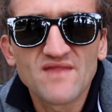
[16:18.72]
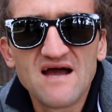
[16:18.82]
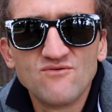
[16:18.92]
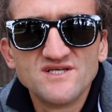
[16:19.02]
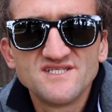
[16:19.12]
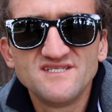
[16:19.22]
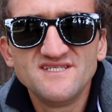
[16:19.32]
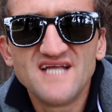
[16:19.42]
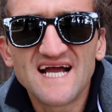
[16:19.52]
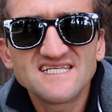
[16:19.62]
I was
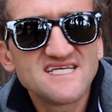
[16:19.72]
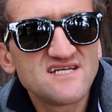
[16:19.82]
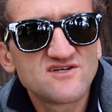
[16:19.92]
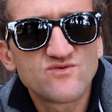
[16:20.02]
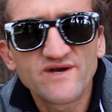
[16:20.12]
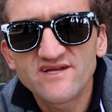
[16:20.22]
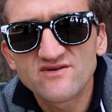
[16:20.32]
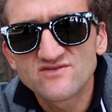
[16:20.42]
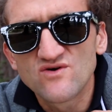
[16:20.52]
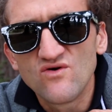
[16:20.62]
19 or 20
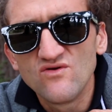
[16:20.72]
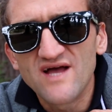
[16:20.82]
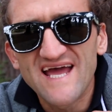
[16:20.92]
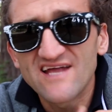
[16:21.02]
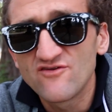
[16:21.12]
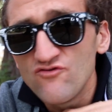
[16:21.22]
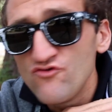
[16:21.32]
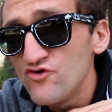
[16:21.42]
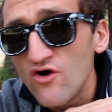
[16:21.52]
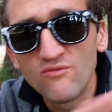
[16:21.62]
years old. I had
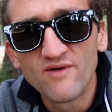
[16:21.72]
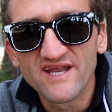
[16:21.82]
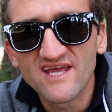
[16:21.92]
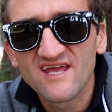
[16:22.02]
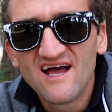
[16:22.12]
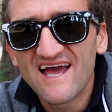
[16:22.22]
no money.